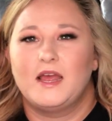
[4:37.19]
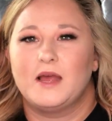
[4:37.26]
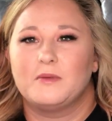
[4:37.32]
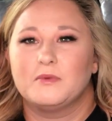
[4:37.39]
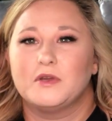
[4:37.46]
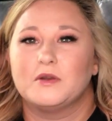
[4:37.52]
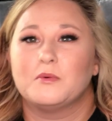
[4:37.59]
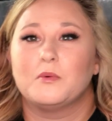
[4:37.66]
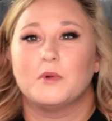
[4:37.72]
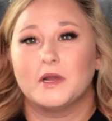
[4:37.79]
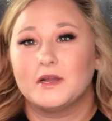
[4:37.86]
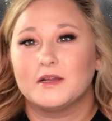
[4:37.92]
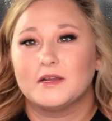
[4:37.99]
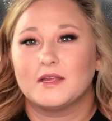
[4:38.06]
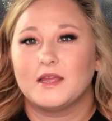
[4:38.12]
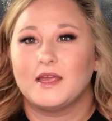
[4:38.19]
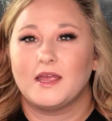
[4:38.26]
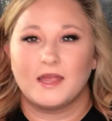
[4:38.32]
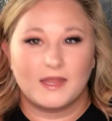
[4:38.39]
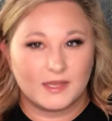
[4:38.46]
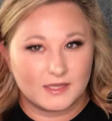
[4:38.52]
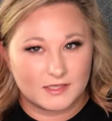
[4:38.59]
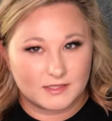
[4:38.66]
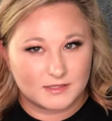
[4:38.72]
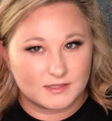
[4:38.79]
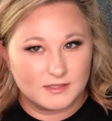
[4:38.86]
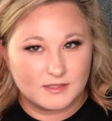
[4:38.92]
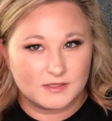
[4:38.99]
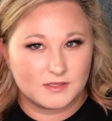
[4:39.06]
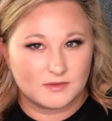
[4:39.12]
I'm gonna work
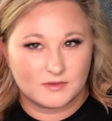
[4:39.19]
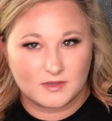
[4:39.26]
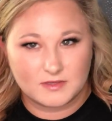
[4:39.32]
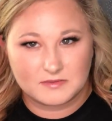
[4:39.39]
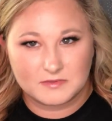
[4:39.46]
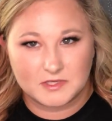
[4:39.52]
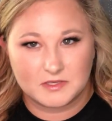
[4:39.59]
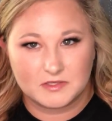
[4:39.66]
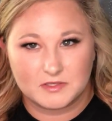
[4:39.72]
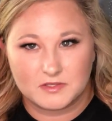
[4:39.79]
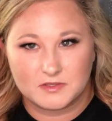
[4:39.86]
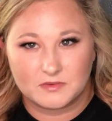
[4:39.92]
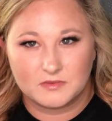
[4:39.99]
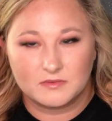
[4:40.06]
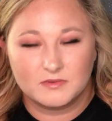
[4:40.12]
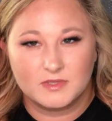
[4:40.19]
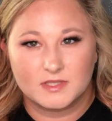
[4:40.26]
and do cosmetology school,